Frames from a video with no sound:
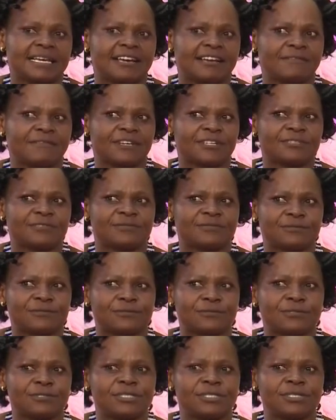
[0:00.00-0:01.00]
gave us
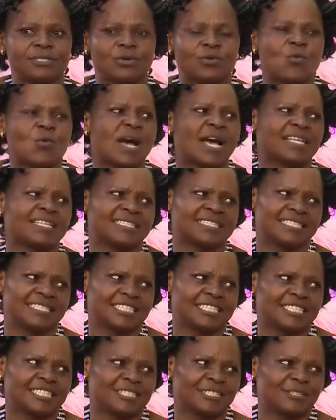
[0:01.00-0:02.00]
food
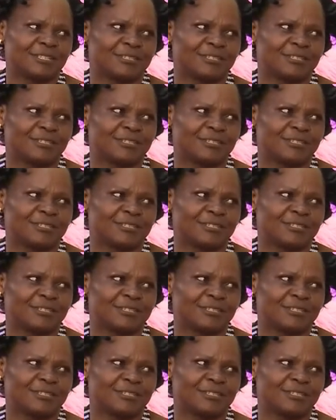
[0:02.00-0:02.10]
once